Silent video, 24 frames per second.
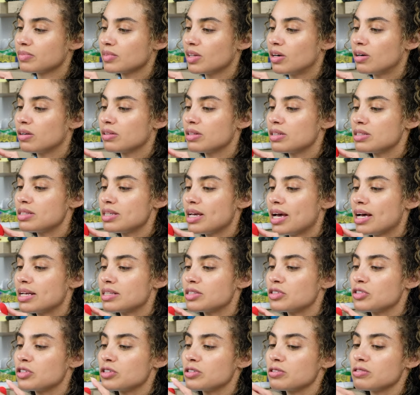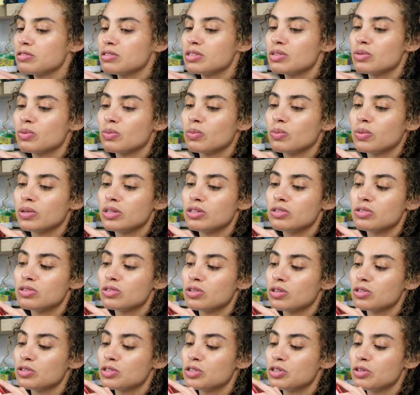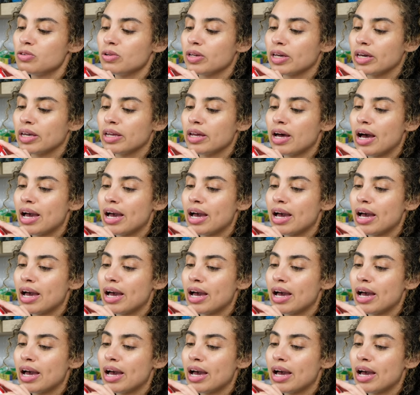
are the testers when you start shooting it.